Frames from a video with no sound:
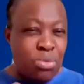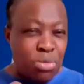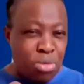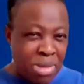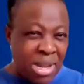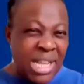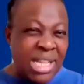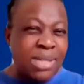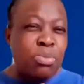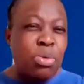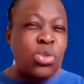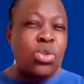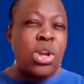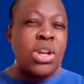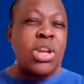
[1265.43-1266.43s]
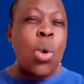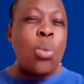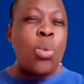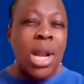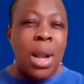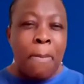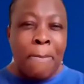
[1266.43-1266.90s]
woman is put on a
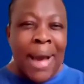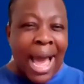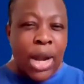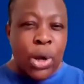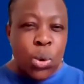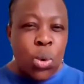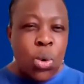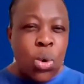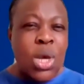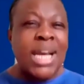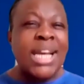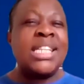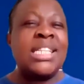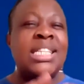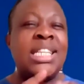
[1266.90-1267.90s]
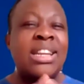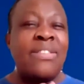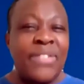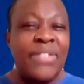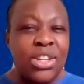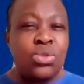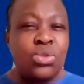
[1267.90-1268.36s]
wheelbarrow,
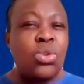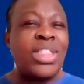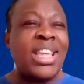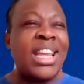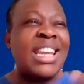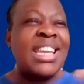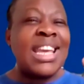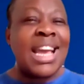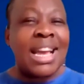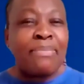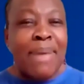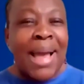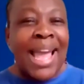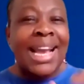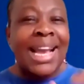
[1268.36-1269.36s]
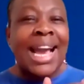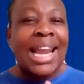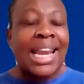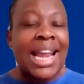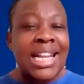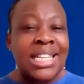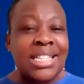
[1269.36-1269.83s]
driven to the nearby
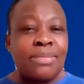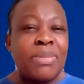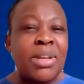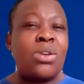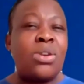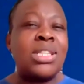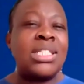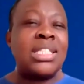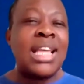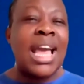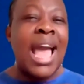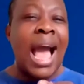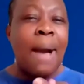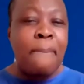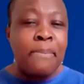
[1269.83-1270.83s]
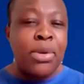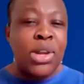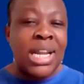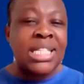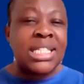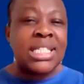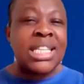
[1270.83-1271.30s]
garage because the
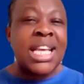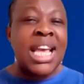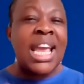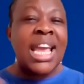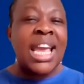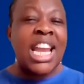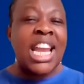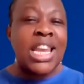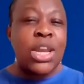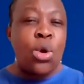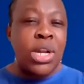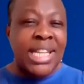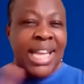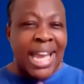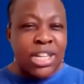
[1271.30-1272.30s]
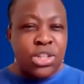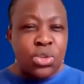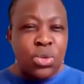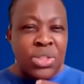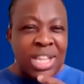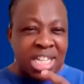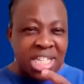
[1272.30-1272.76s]
ambulance cannot get
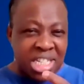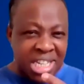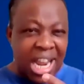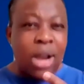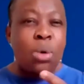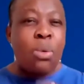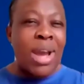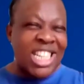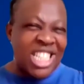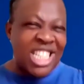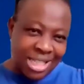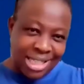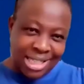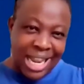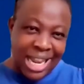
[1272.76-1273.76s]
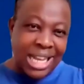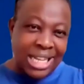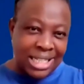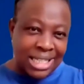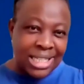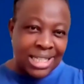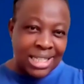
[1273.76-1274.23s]
to the shack where she
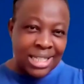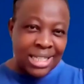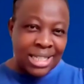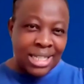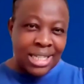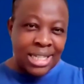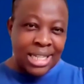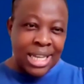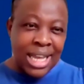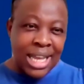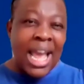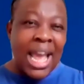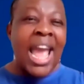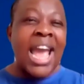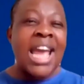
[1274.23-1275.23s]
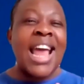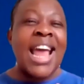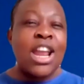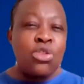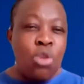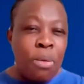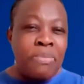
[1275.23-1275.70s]
stays. Mm. And
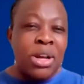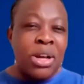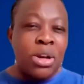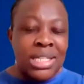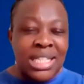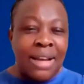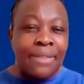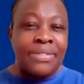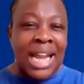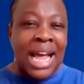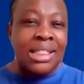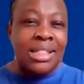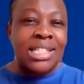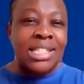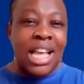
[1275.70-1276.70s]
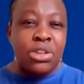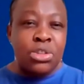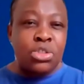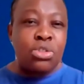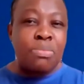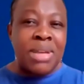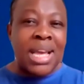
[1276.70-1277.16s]
I know because I've done this. I
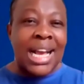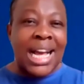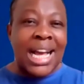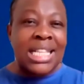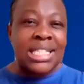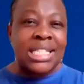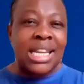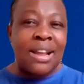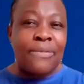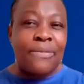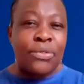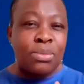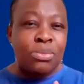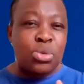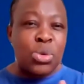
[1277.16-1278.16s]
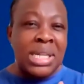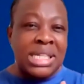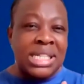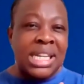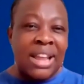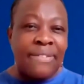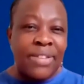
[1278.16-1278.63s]
used to be a councillor from
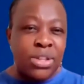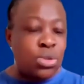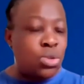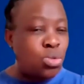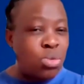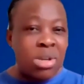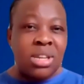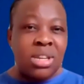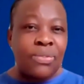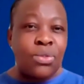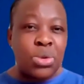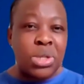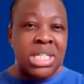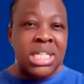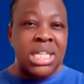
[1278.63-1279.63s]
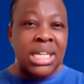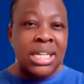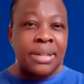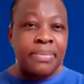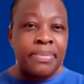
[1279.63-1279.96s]
2011 to 2014.